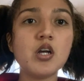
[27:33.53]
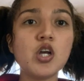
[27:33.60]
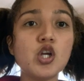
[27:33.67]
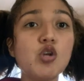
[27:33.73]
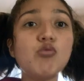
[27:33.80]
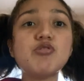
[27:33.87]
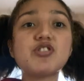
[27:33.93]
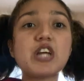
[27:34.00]

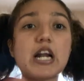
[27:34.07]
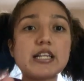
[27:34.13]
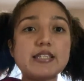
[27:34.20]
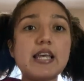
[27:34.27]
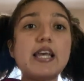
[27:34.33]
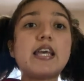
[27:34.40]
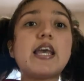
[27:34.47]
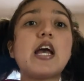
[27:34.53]
You just got to
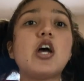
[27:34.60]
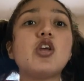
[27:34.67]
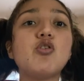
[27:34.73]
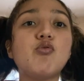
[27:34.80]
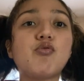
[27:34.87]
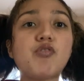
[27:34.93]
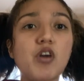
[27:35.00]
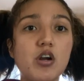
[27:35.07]
take care of
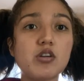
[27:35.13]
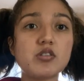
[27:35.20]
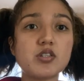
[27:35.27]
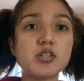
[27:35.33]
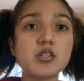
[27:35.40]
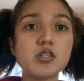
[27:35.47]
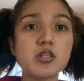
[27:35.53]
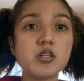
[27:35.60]
you
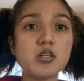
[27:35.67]
first.